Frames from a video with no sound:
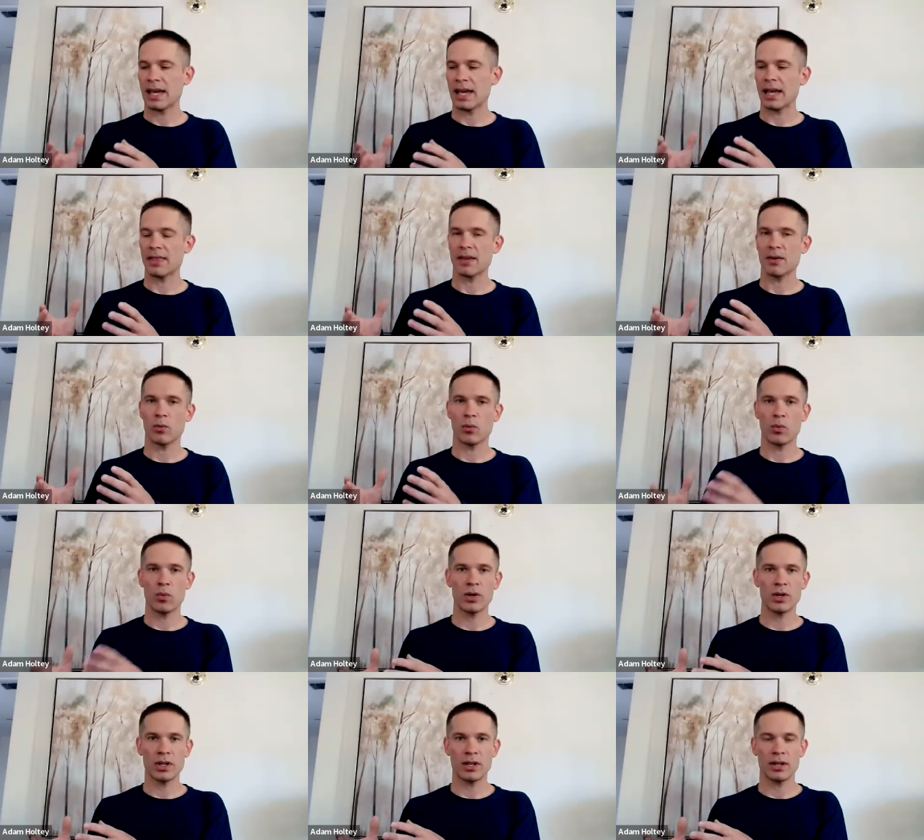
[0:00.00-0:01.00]
And then
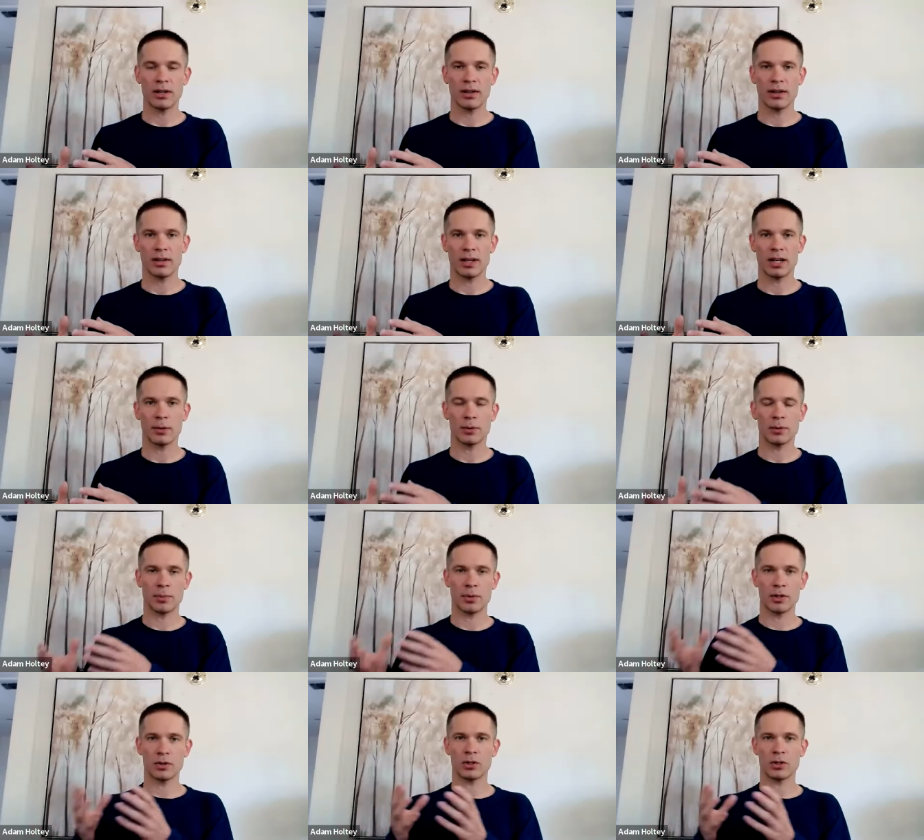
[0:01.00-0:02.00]
wood helps
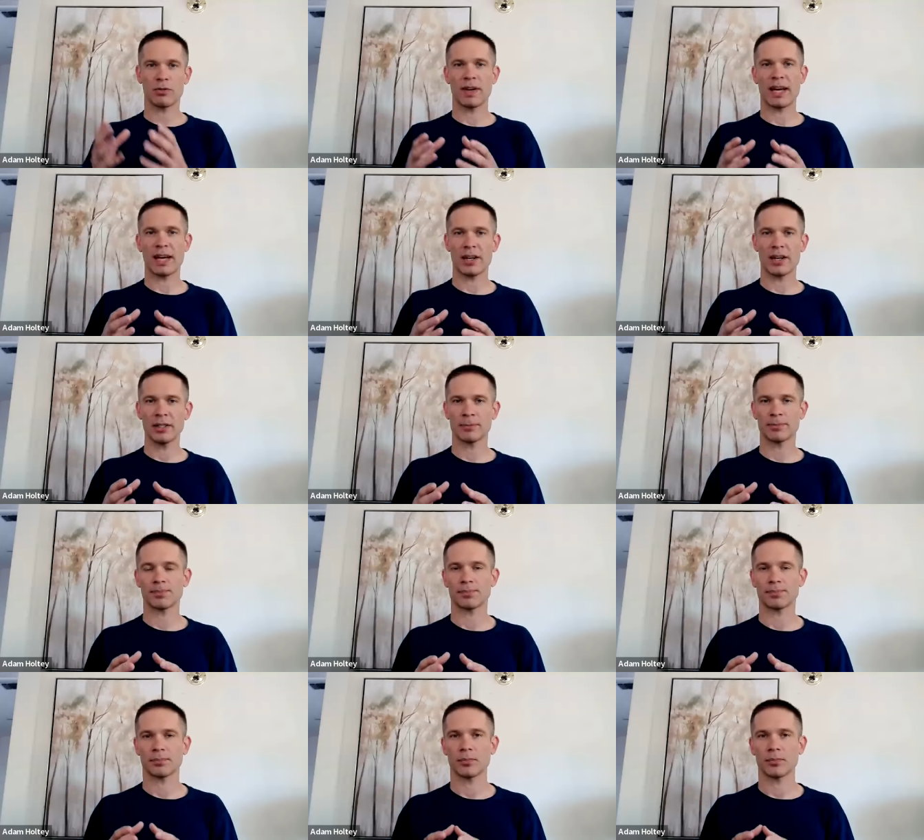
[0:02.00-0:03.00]
produce fire,
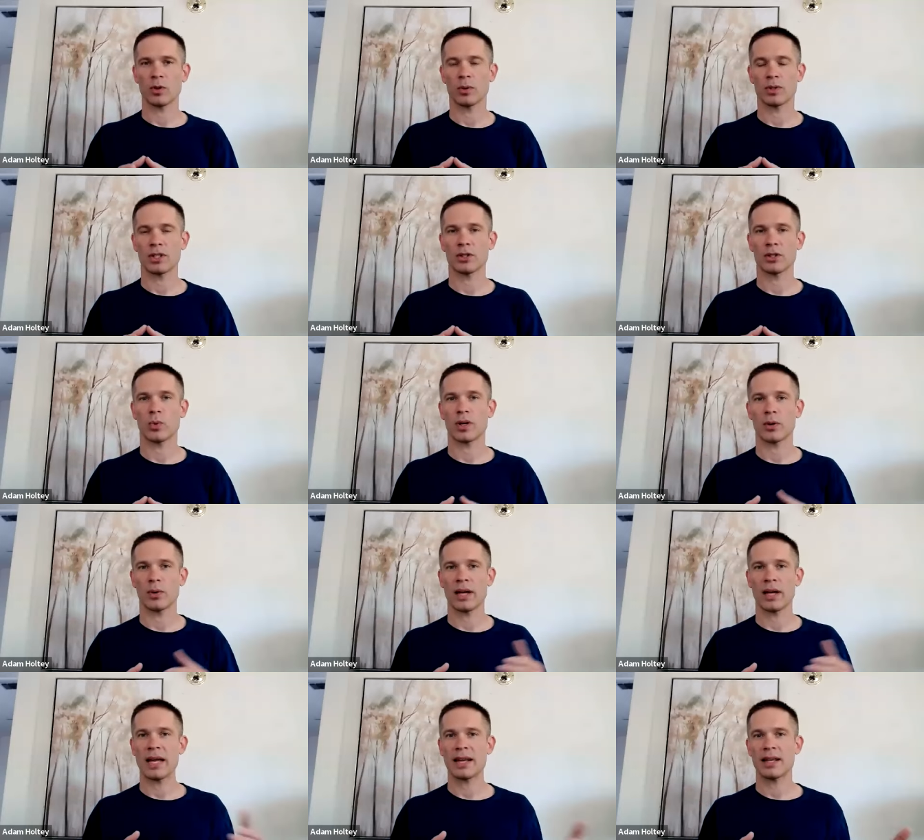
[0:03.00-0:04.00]
which is where
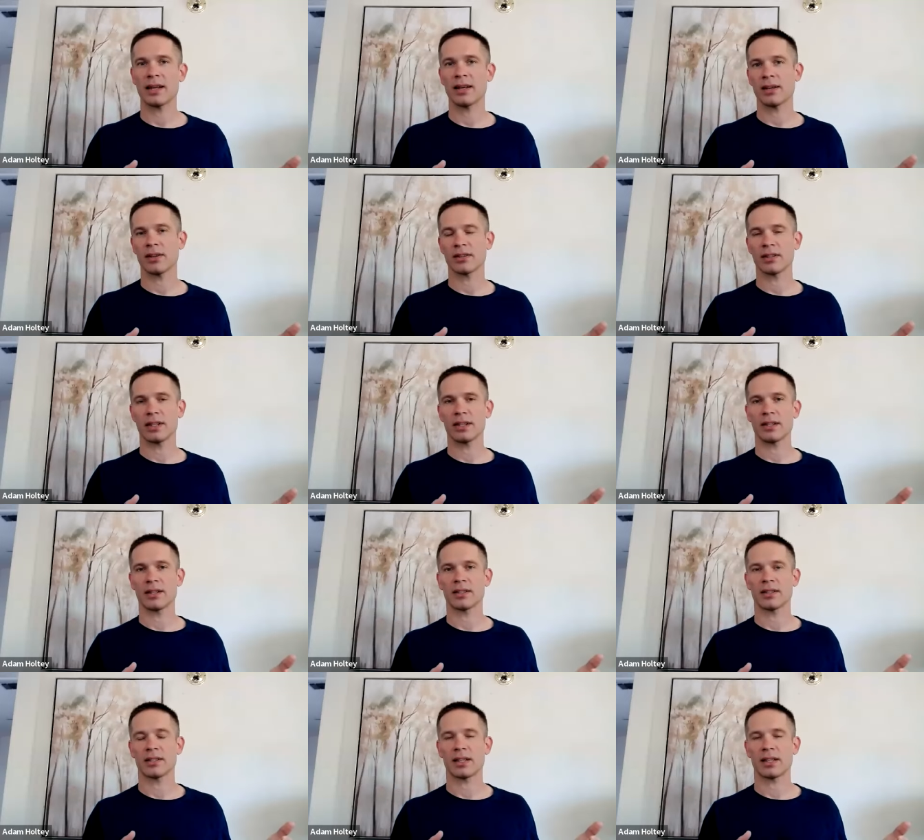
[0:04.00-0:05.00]
we're headed into
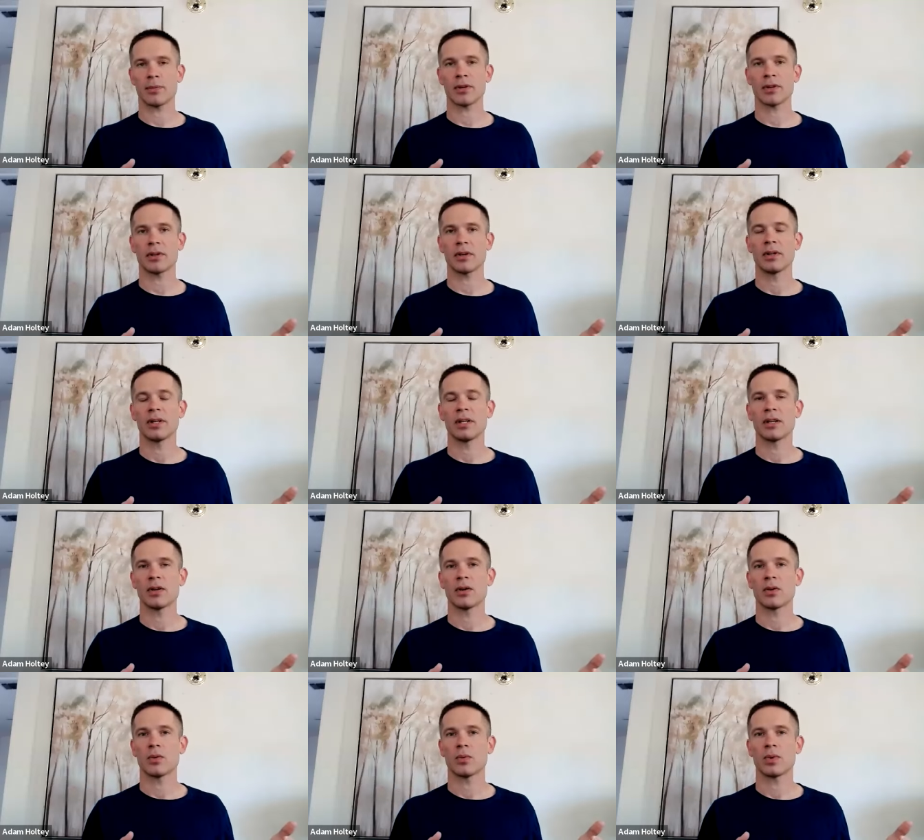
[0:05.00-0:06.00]
the summer,
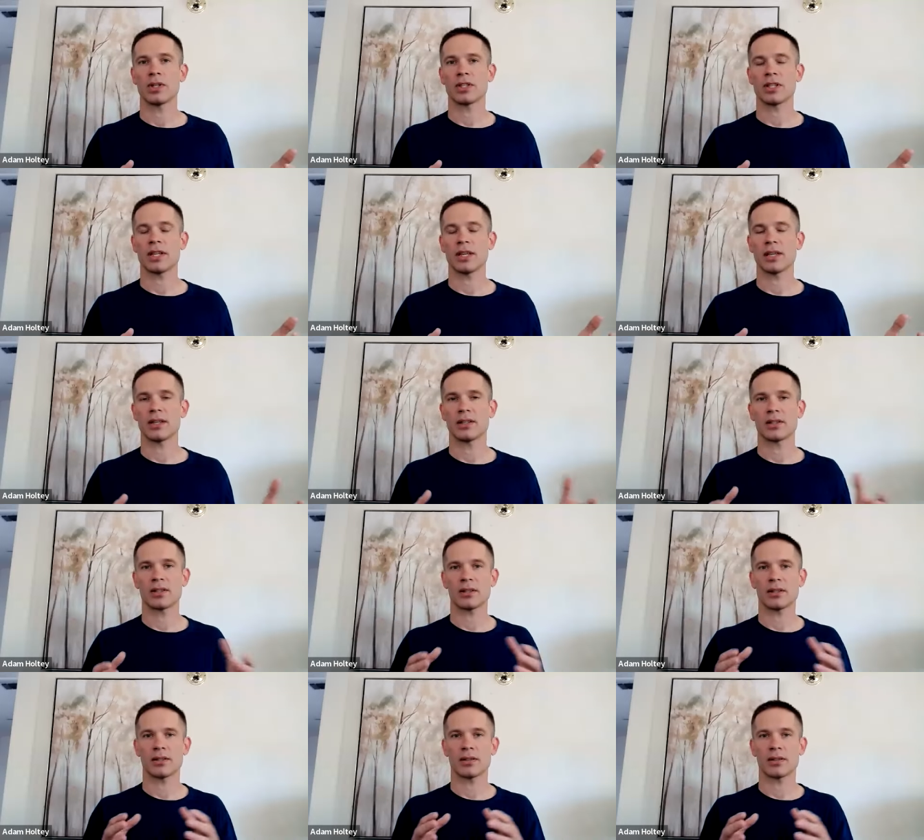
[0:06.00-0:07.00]
which is